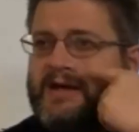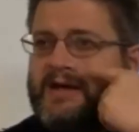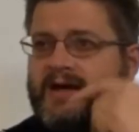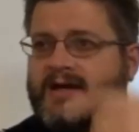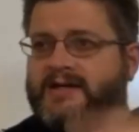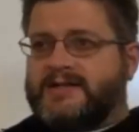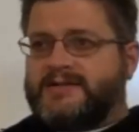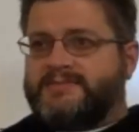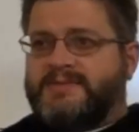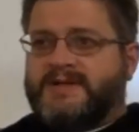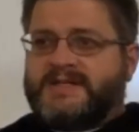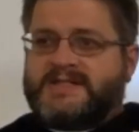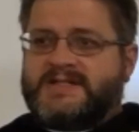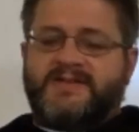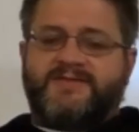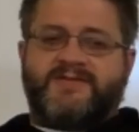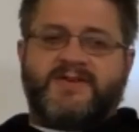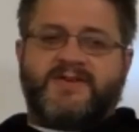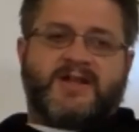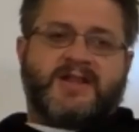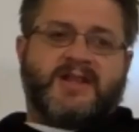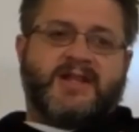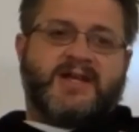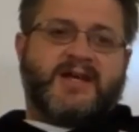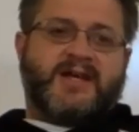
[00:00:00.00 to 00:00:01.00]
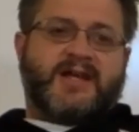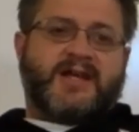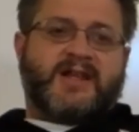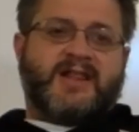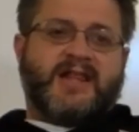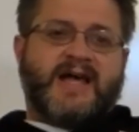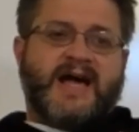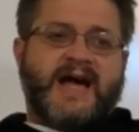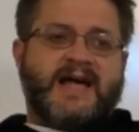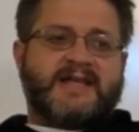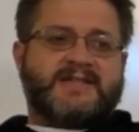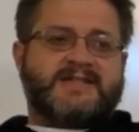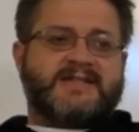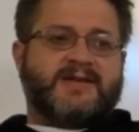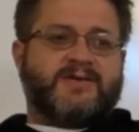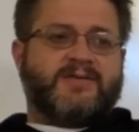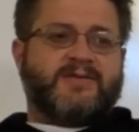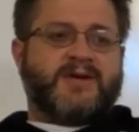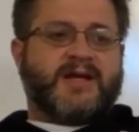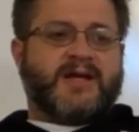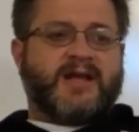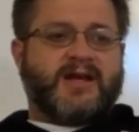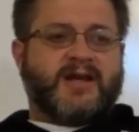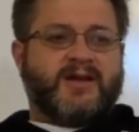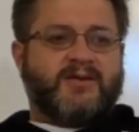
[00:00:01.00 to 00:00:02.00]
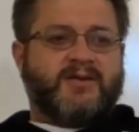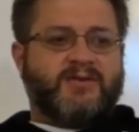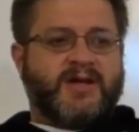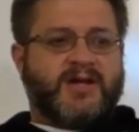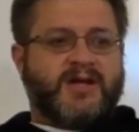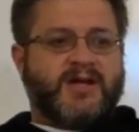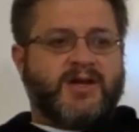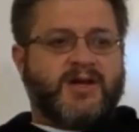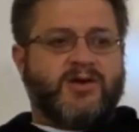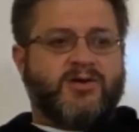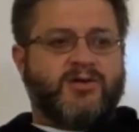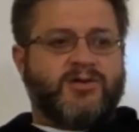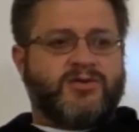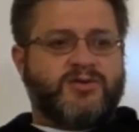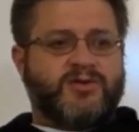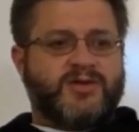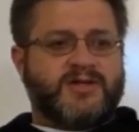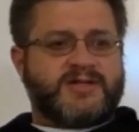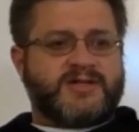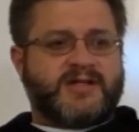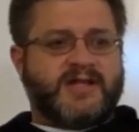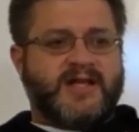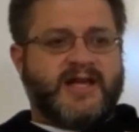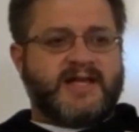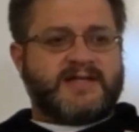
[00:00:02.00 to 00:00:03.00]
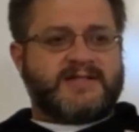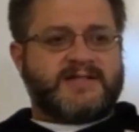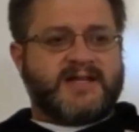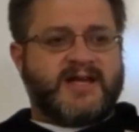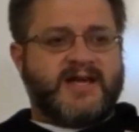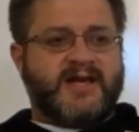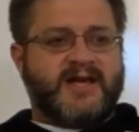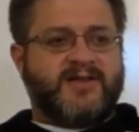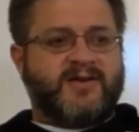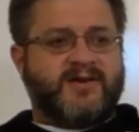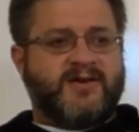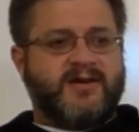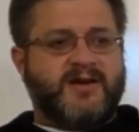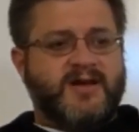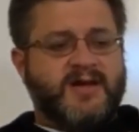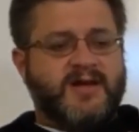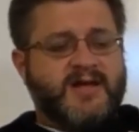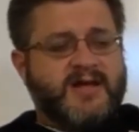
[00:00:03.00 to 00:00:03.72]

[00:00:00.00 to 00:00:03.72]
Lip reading: specifically in class, and we can go through this class together.